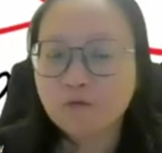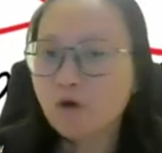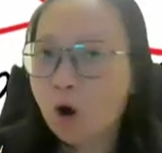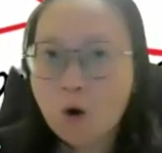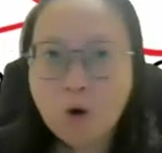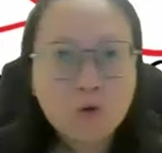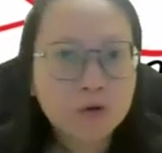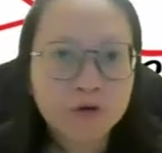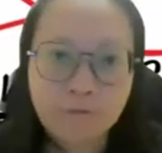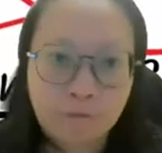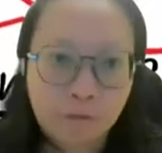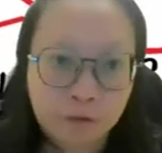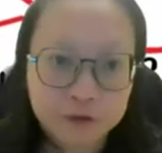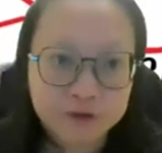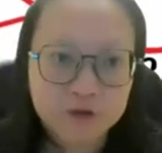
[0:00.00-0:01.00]
of all the
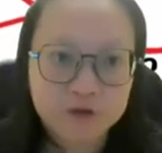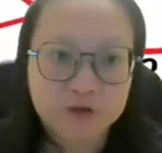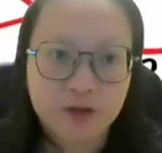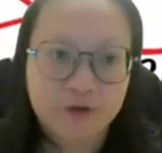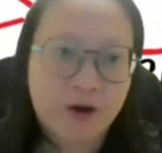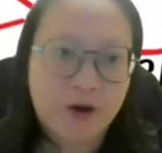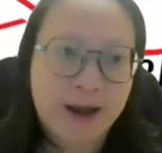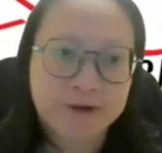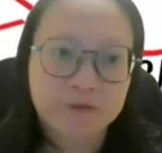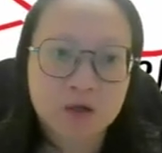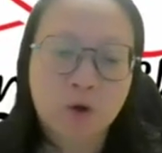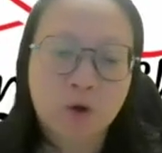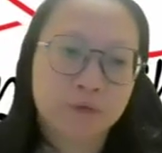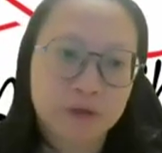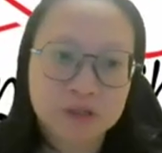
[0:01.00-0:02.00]
forces that are
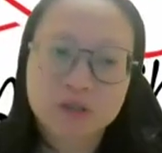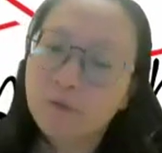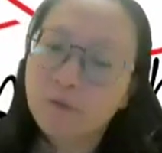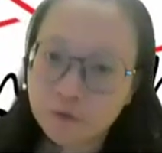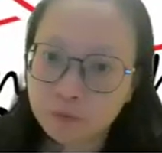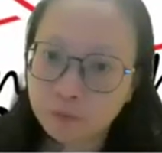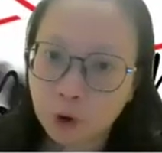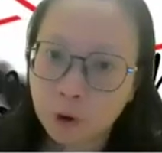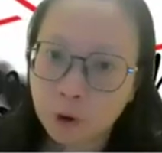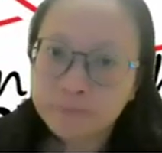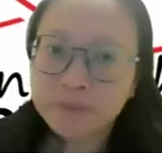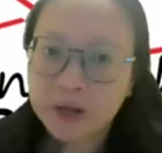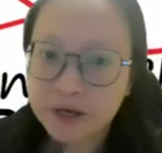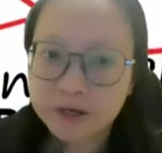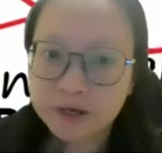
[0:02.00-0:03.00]
acting on this football.
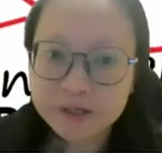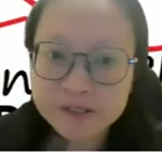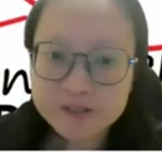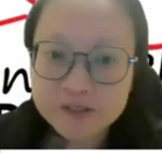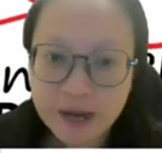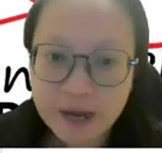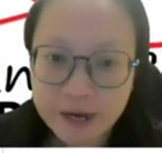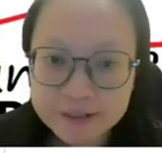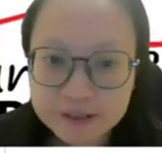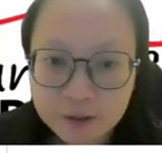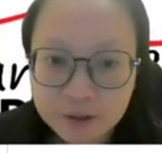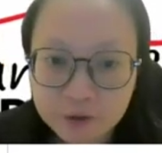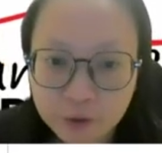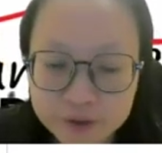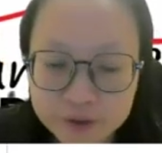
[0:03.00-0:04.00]
In this case,
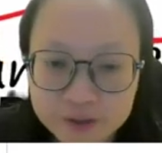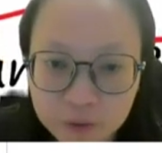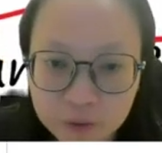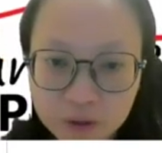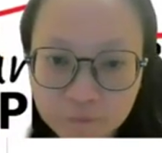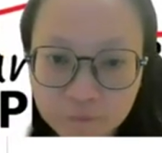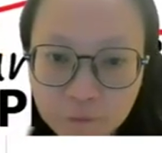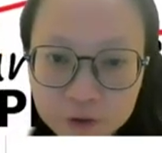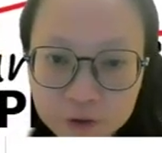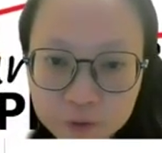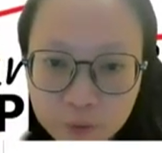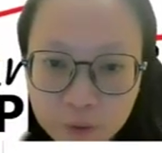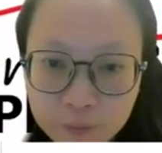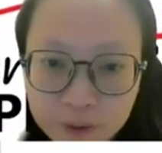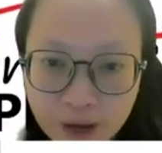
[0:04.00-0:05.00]
the resultant force
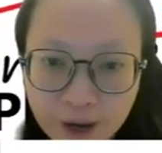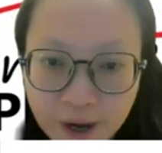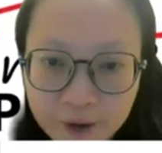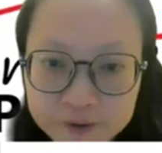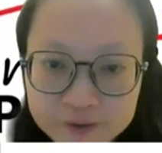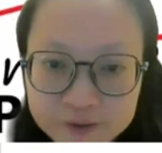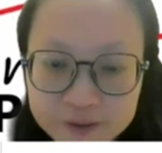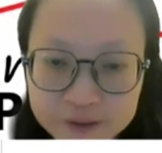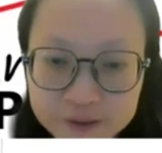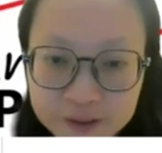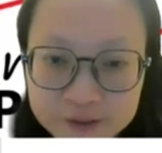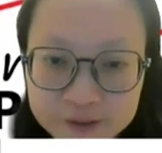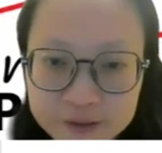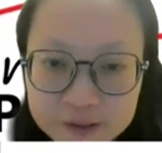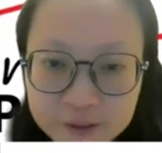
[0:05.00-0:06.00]
would be air
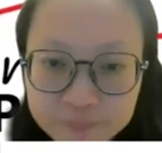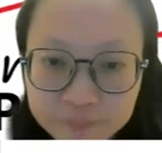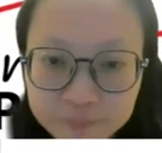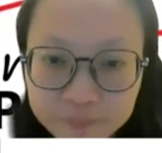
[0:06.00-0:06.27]
resistance